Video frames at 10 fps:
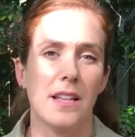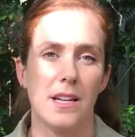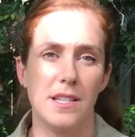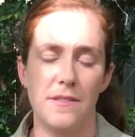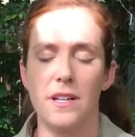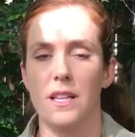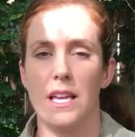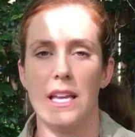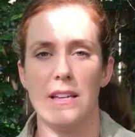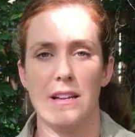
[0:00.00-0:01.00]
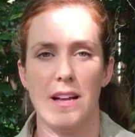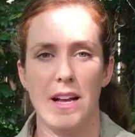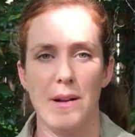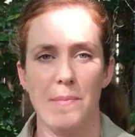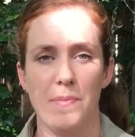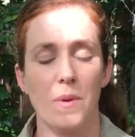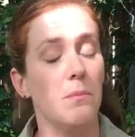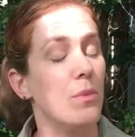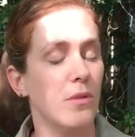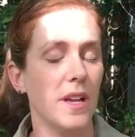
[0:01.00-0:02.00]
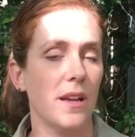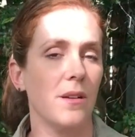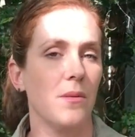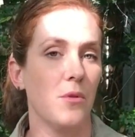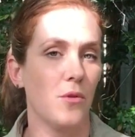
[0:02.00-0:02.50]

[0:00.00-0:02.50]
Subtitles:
they're definitely moving